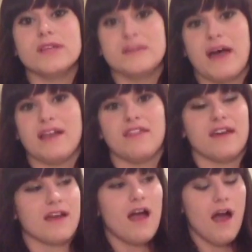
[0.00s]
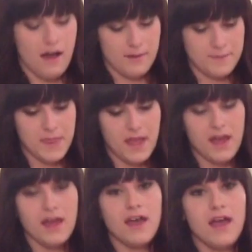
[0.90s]
really bad thing.
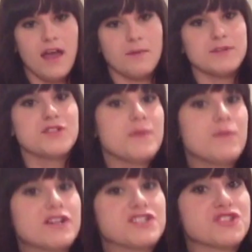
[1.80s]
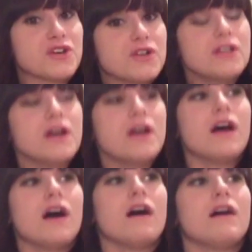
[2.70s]
Hamlet told me to watch his girl
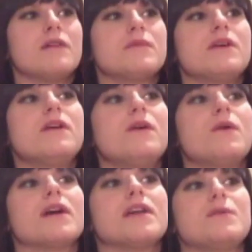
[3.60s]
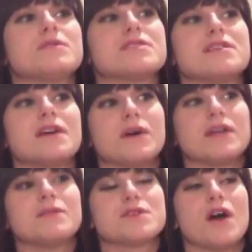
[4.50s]
while he
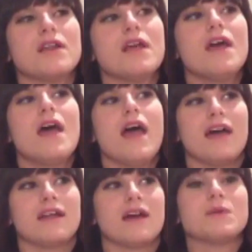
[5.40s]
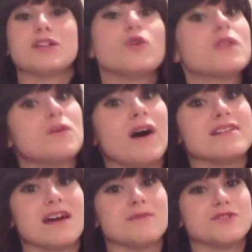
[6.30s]
was gone, and I totally
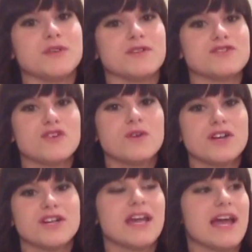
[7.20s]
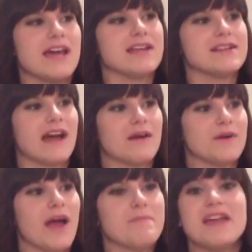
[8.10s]
was. I was doing so good, and
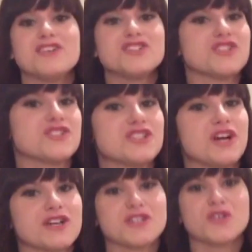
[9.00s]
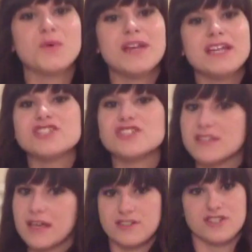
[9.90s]
I made sure she talked to the queen just
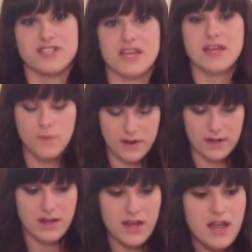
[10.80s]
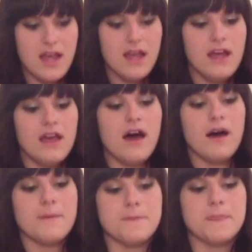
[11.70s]
like you wanted. I